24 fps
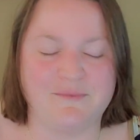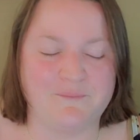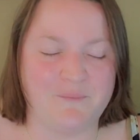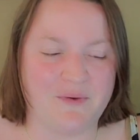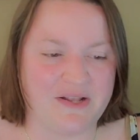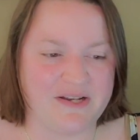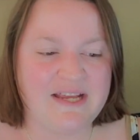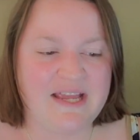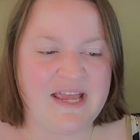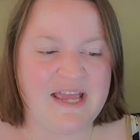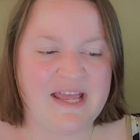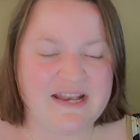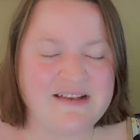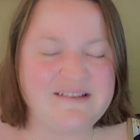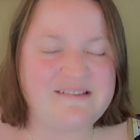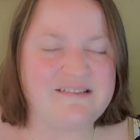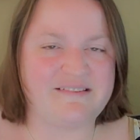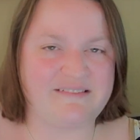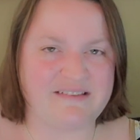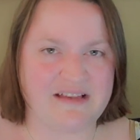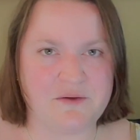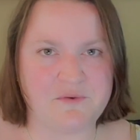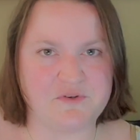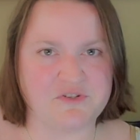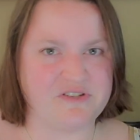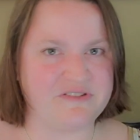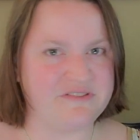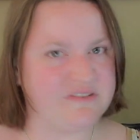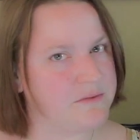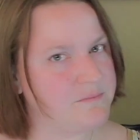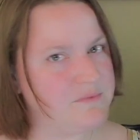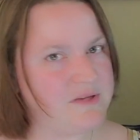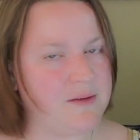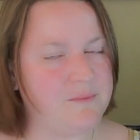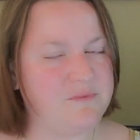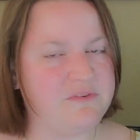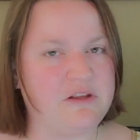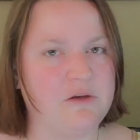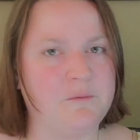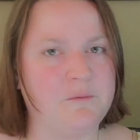But it is a sandwich, and sometimes they'll